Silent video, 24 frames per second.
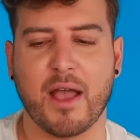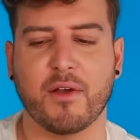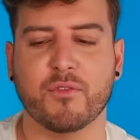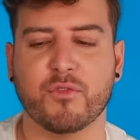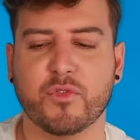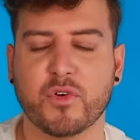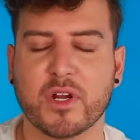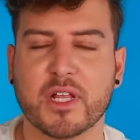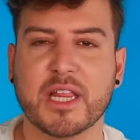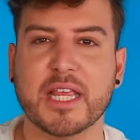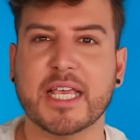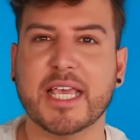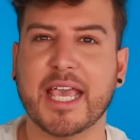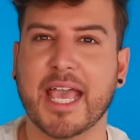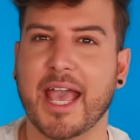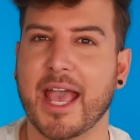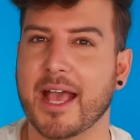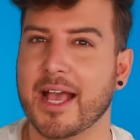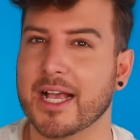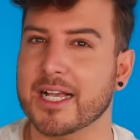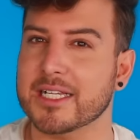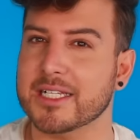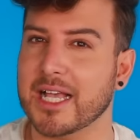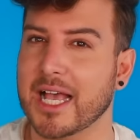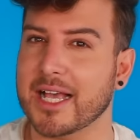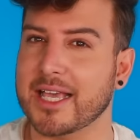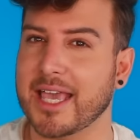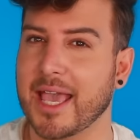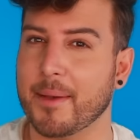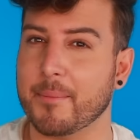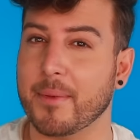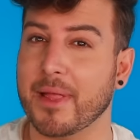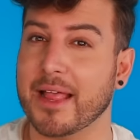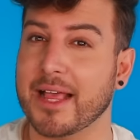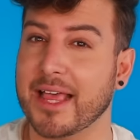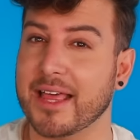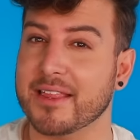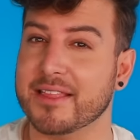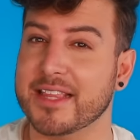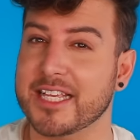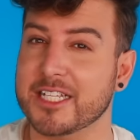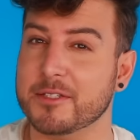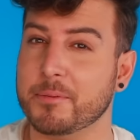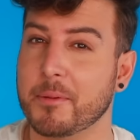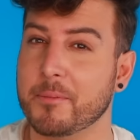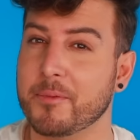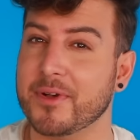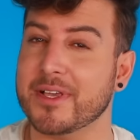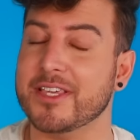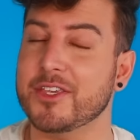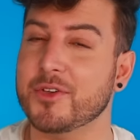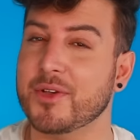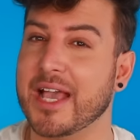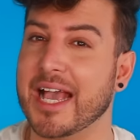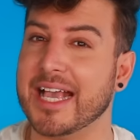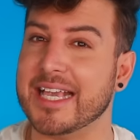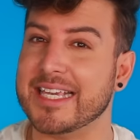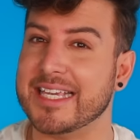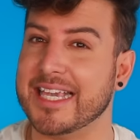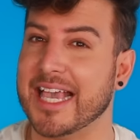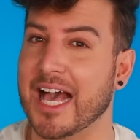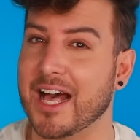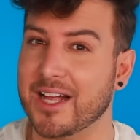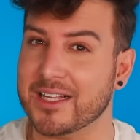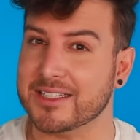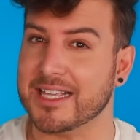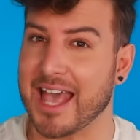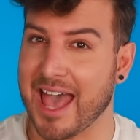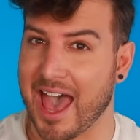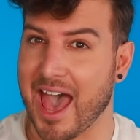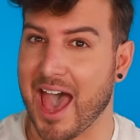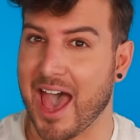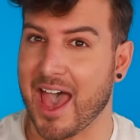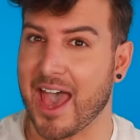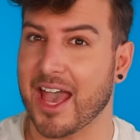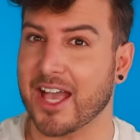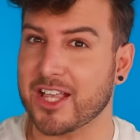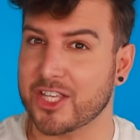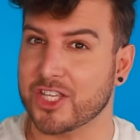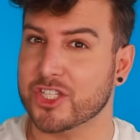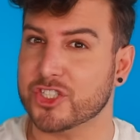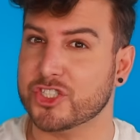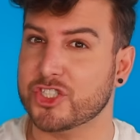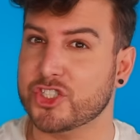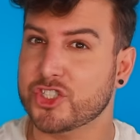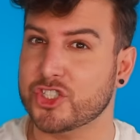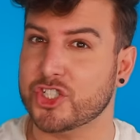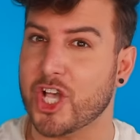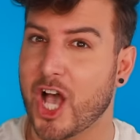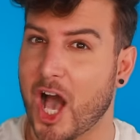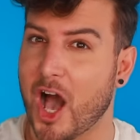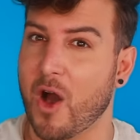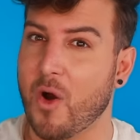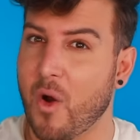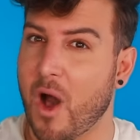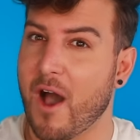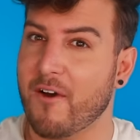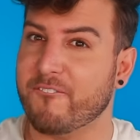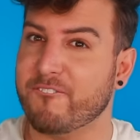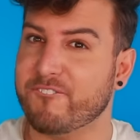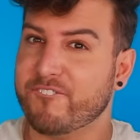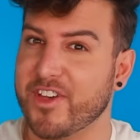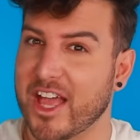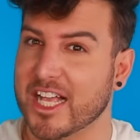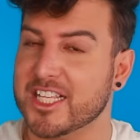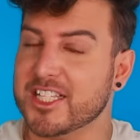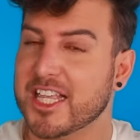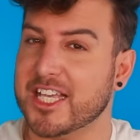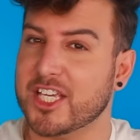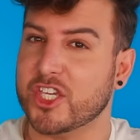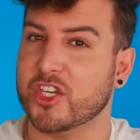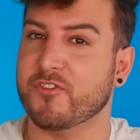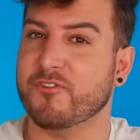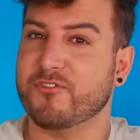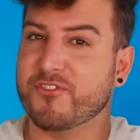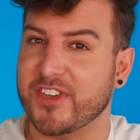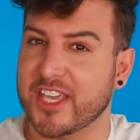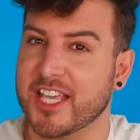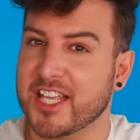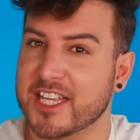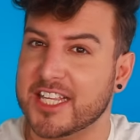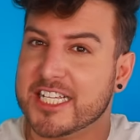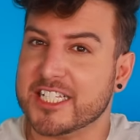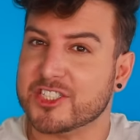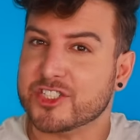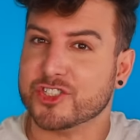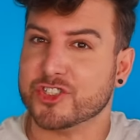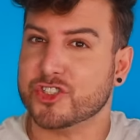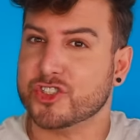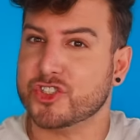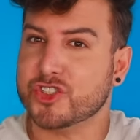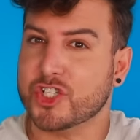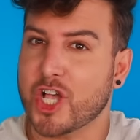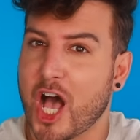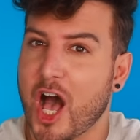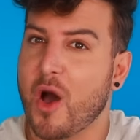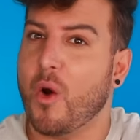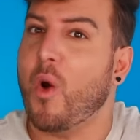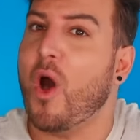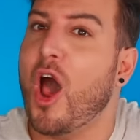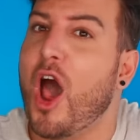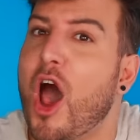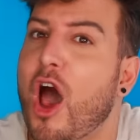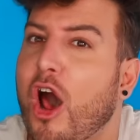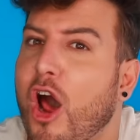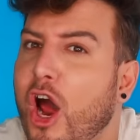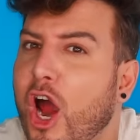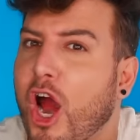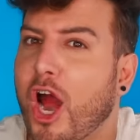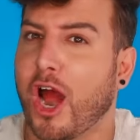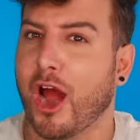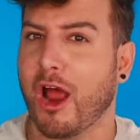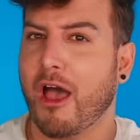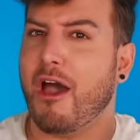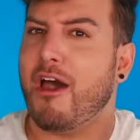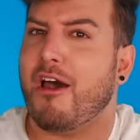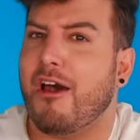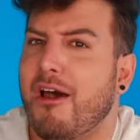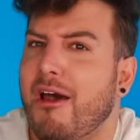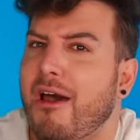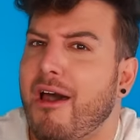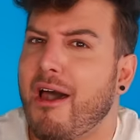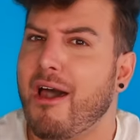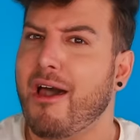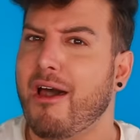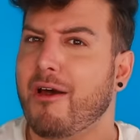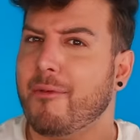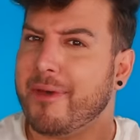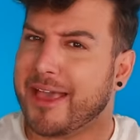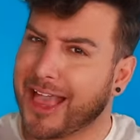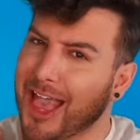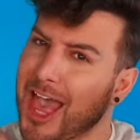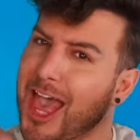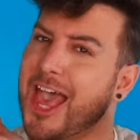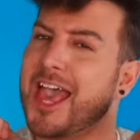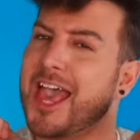I really can't. I can't. Like these people, you get yelled at, and you're so affected. Like your feelings are so hurt. Oh.